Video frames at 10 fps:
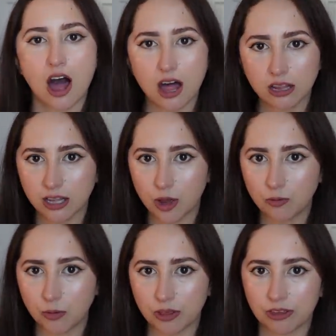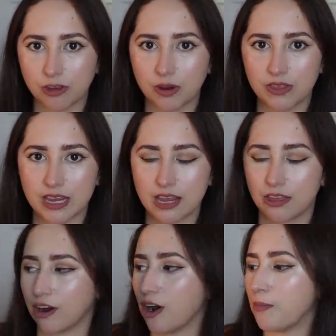Alone with You in the
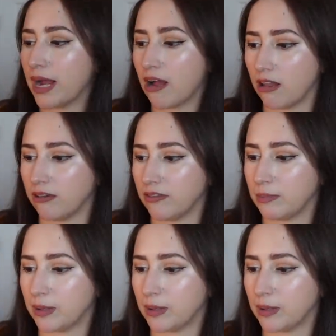Ether by Olivie